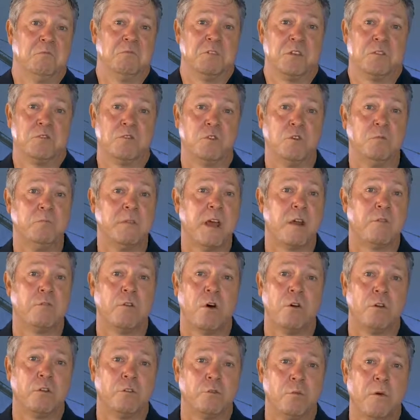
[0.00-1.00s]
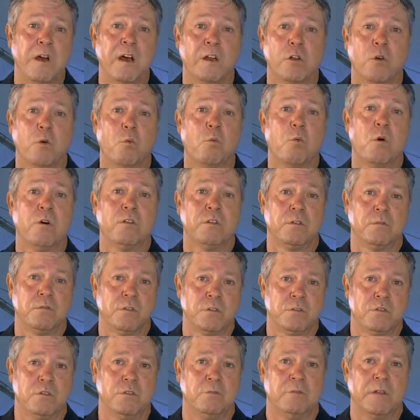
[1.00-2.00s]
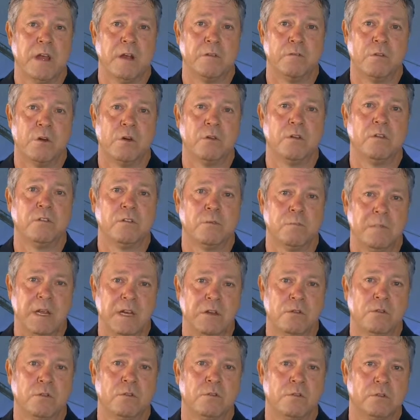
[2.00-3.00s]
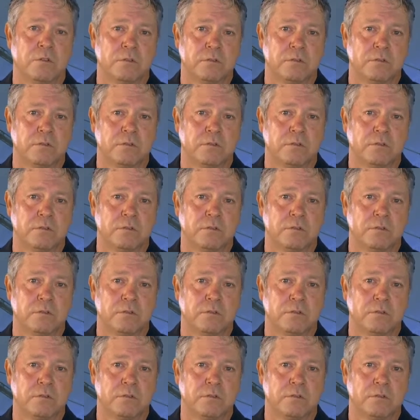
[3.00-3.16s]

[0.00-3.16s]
assume that role as well, or want to assume that role as a mentor.